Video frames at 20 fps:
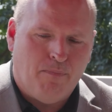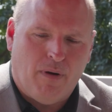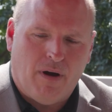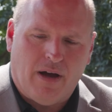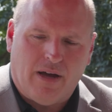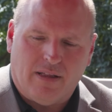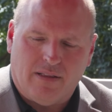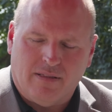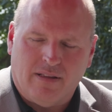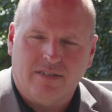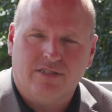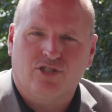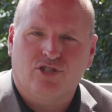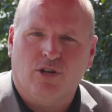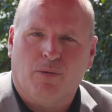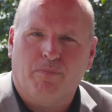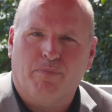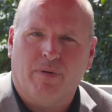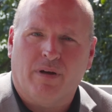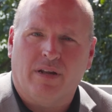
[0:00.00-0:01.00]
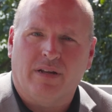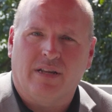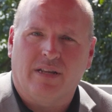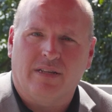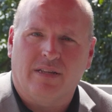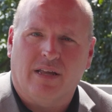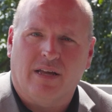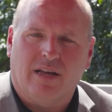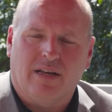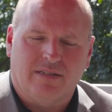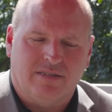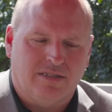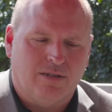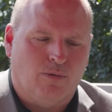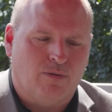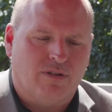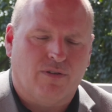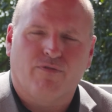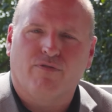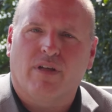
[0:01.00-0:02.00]
But let's jump in and uh, see
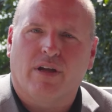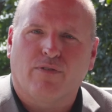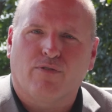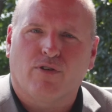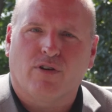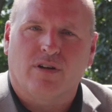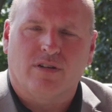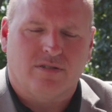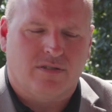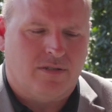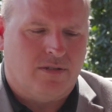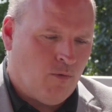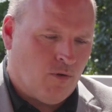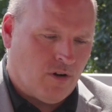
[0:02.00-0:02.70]
what the flavor is.